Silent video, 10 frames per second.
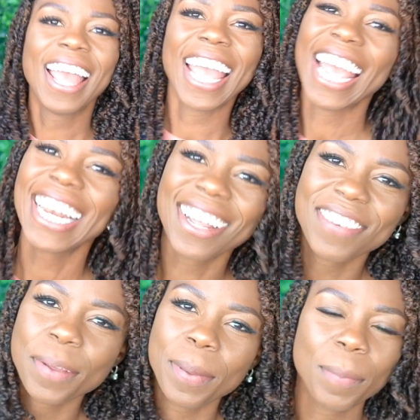Hey
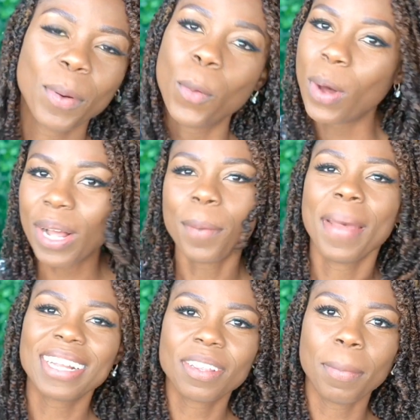lovely people, welcome
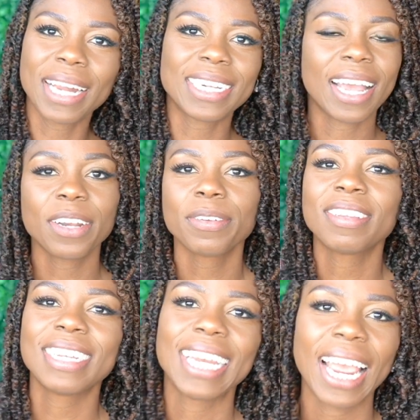back to my channel.
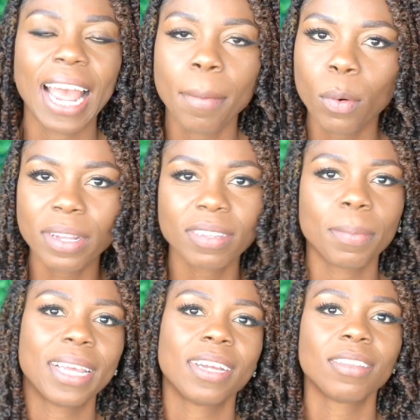Today I'm going to
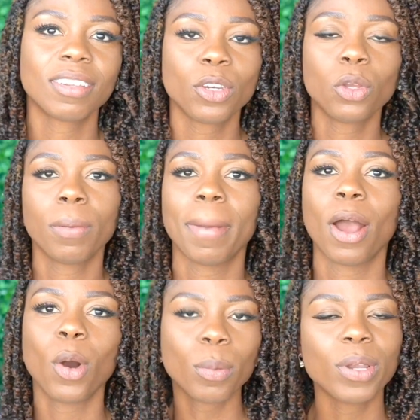be continuing
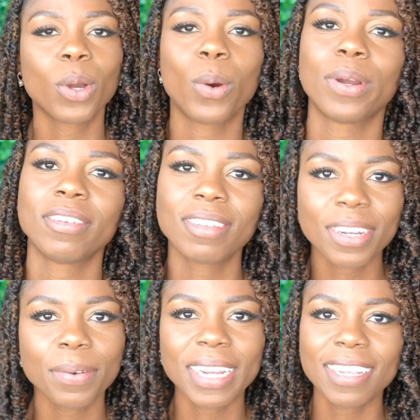my home decor
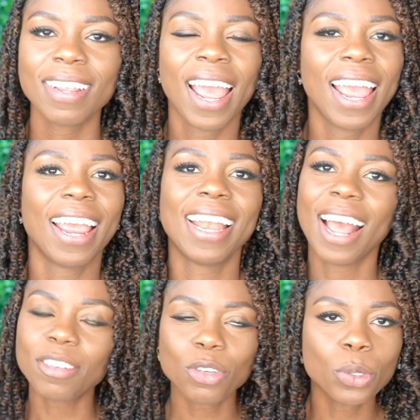series, and
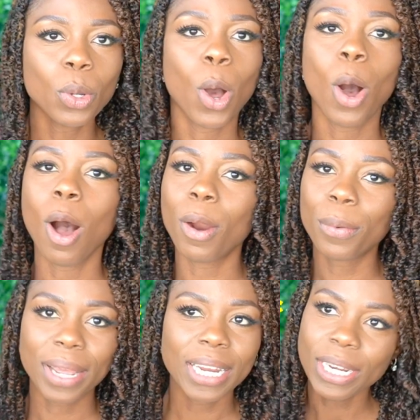as you
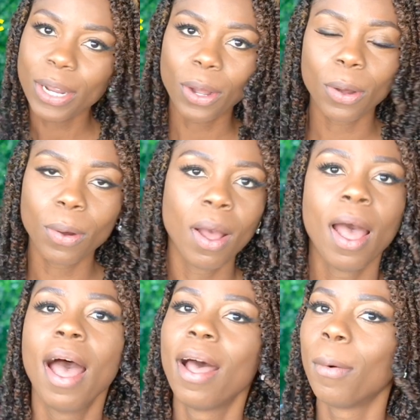already know,
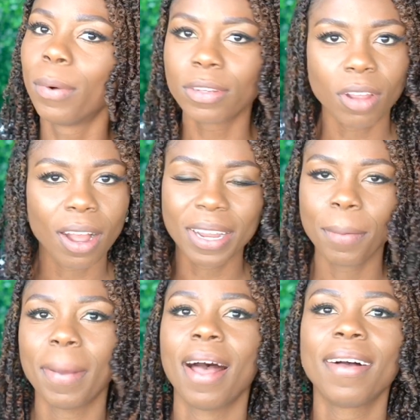we're talking
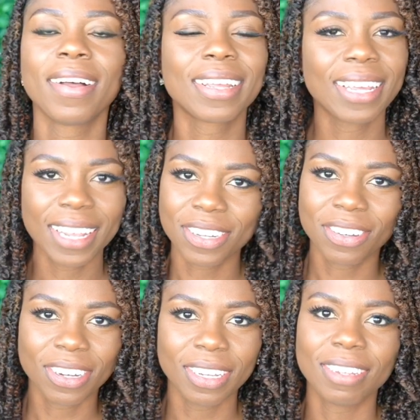about
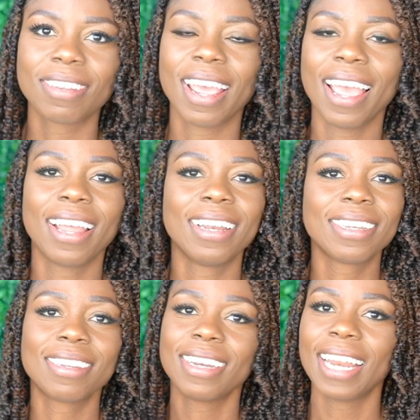kitchens. And
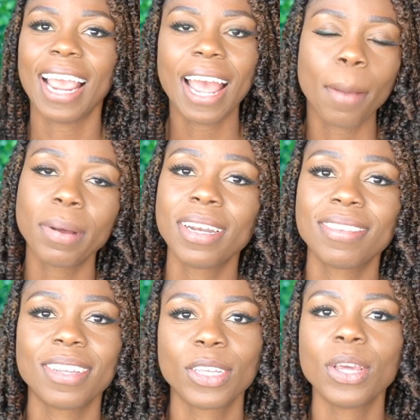today I'm going to
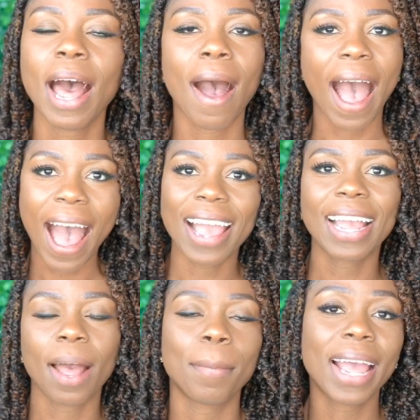tell you how I
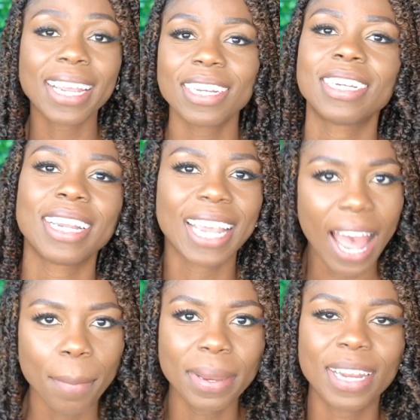got my kitchen
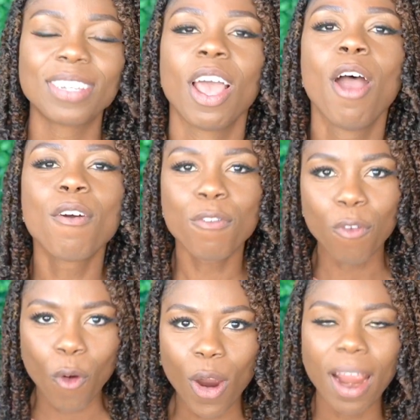cabinets
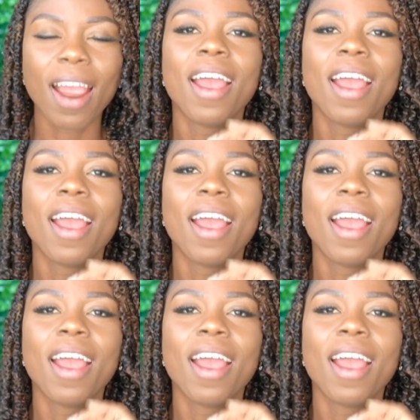for